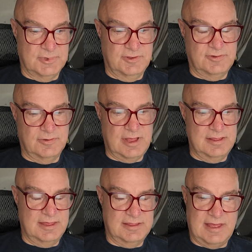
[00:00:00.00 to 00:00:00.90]
So I
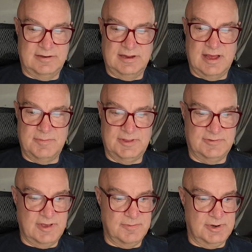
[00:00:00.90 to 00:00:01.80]
think that
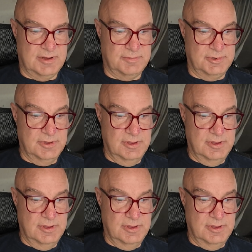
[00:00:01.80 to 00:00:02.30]
comment's coming up.